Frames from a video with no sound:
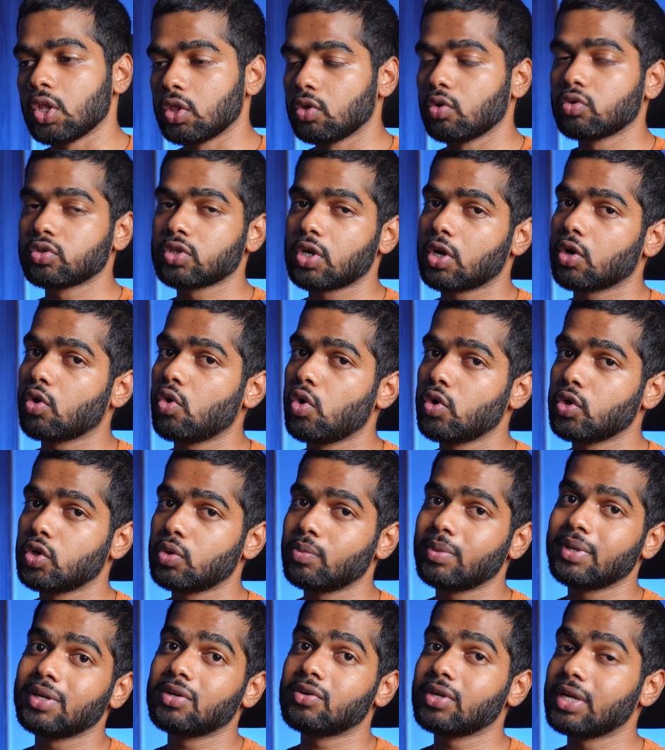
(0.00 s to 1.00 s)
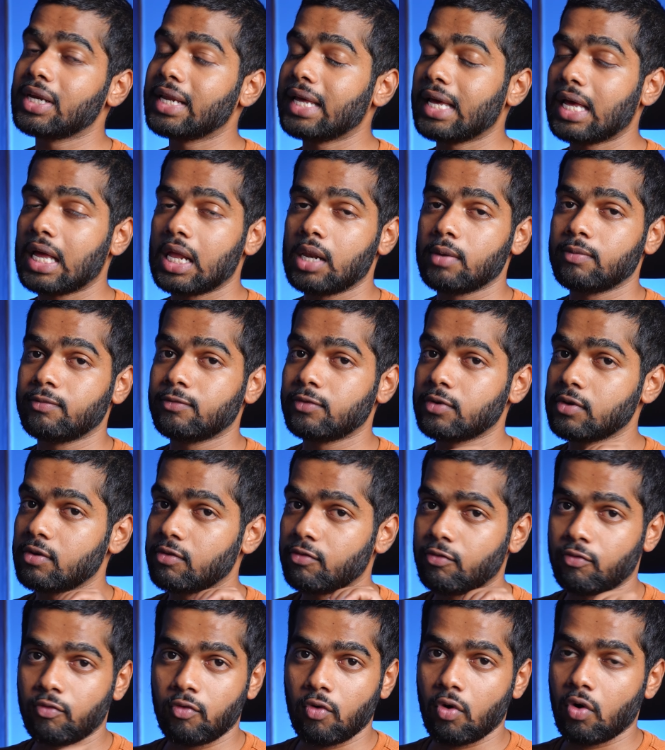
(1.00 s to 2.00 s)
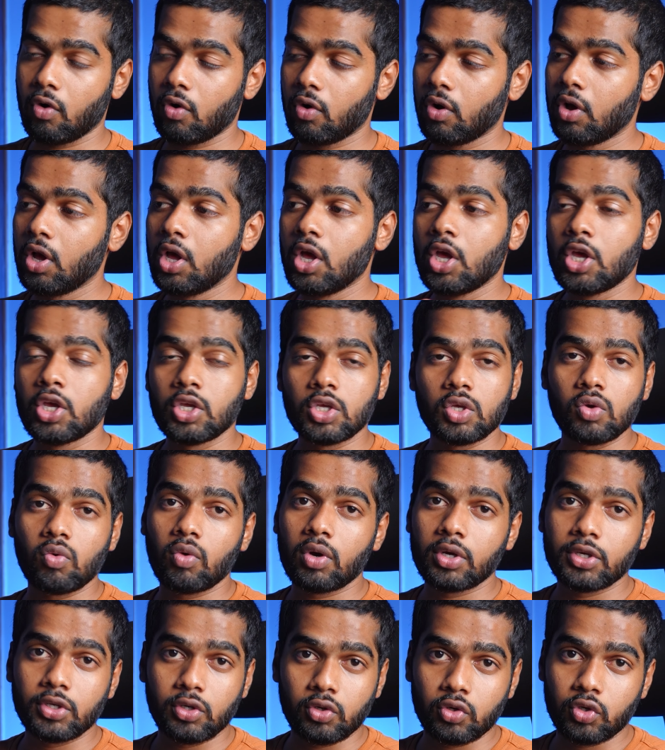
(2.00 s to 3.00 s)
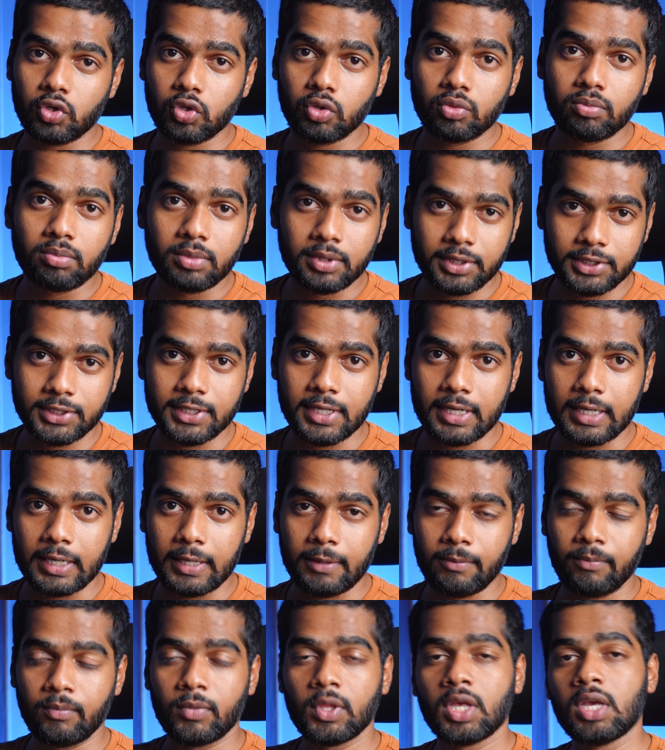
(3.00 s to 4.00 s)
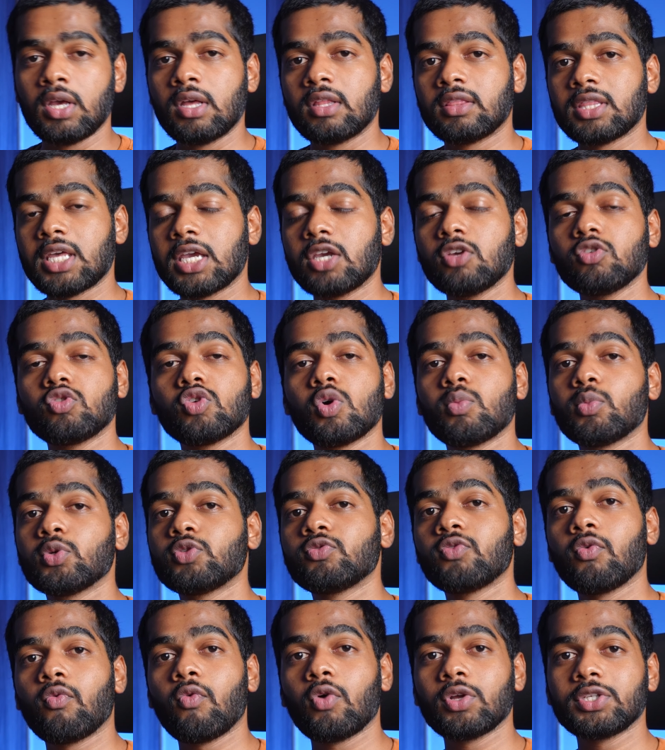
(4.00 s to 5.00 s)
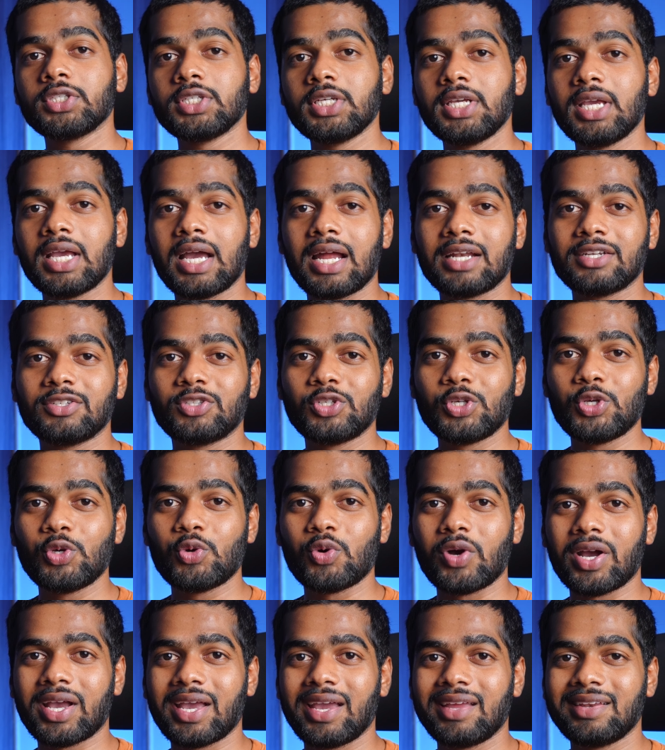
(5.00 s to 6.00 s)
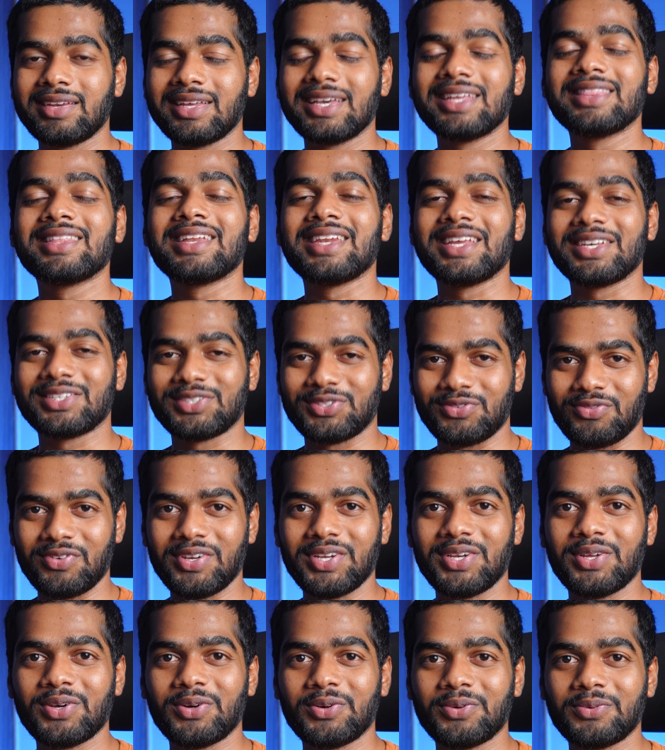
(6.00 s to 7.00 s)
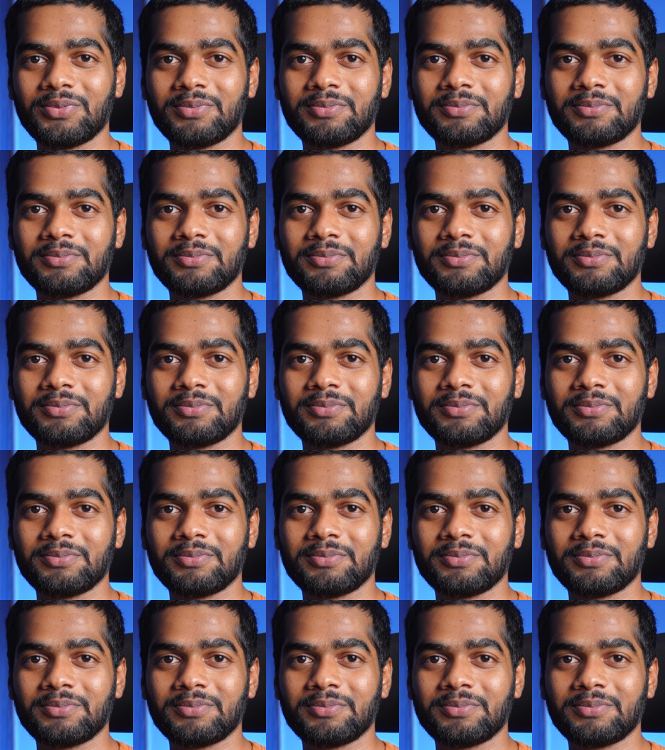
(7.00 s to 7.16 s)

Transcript: Those are going to be really helpful for your YouTube journey. Thank you so much for watching, and see you again in the next video.